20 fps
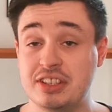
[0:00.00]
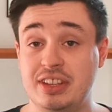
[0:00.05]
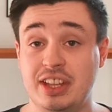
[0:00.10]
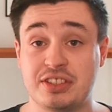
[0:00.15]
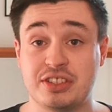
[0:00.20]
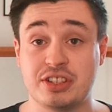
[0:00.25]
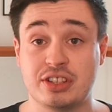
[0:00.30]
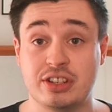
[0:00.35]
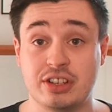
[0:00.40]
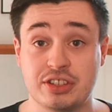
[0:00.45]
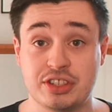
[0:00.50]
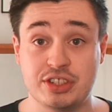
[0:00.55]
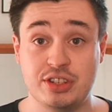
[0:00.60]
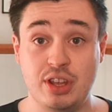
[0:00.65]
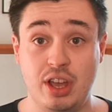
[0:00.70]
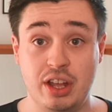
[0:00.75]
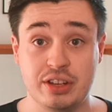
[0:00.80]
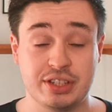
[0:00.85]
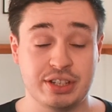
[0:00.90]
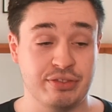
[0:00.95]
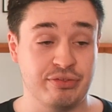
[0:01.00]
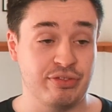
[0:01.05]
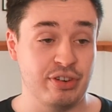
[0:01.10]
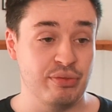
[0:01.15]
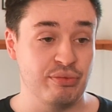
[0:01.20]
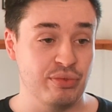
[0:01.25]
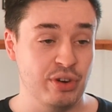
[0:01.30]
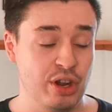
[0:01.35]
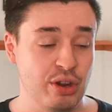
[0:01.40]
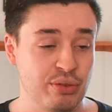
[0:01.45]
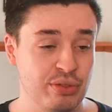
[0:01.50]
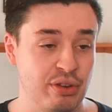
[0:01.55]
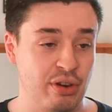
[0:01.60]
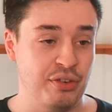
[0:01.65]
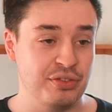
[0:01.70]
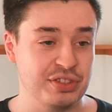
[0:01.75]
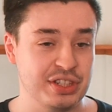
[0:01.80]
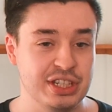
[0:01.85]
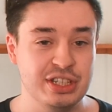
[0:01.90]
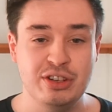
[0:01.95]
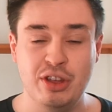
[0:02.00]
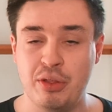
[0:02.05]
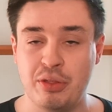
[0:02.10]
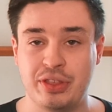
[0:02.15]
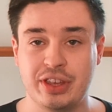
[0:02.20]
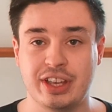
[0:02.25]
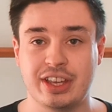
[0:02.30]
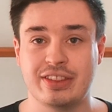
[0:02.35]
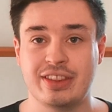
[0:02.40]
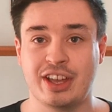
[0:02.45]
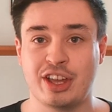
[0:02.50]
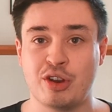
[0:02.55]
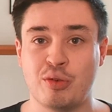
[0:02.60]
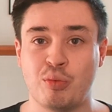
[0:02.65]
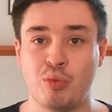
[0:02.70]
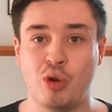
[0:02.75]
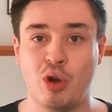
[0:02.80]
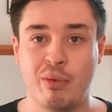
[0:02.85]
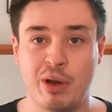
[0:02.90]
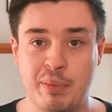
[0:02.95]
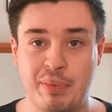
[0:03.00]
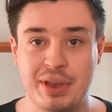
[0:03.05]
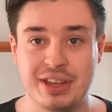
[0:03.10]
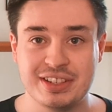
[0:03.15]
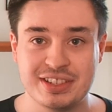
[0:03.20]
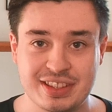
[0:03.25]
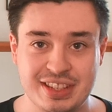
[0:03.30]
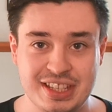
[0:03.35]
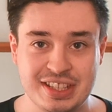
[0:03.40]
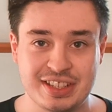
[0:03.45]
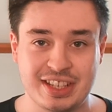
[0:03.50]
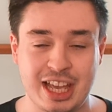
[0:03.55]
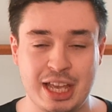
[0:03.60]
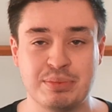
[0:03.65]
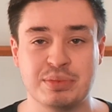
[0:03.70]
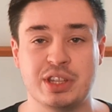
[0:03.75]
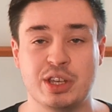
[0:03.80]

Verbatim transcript: That's a good starting front row. They're obviously not thinking they're going to warm up into these games.